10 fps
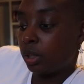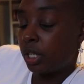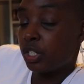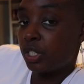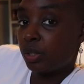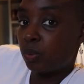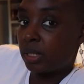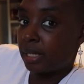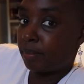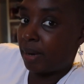Kirsten
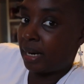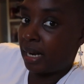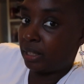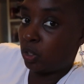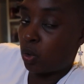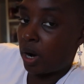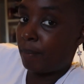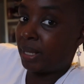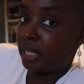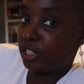wasn't mad at Laura,
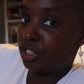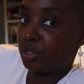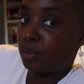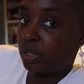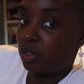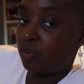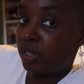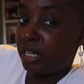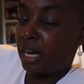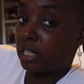but then she was
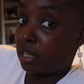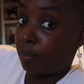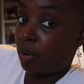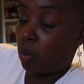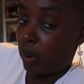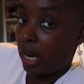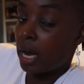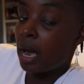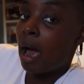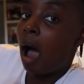feeling a type of
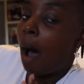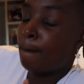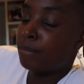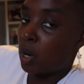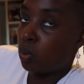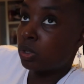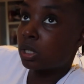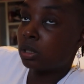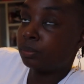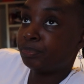way
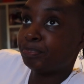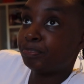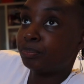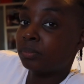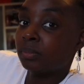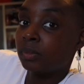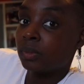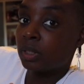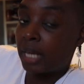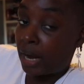about
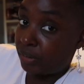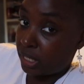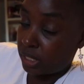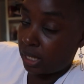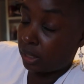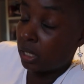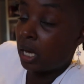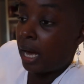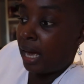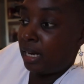Carrington.
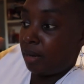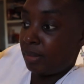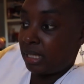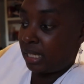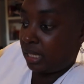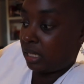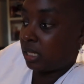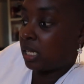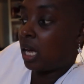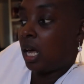And let me say
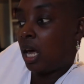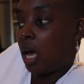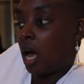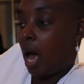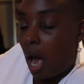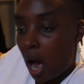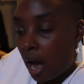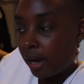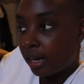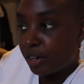this,
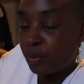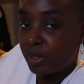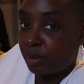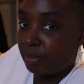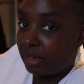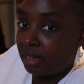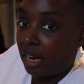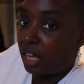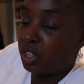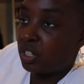I know in the
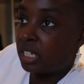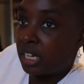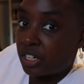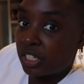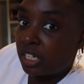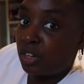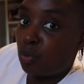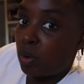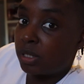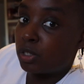beginning I thought Kirsten
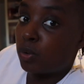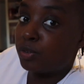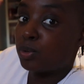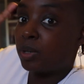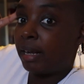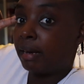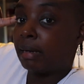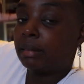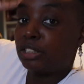was going to like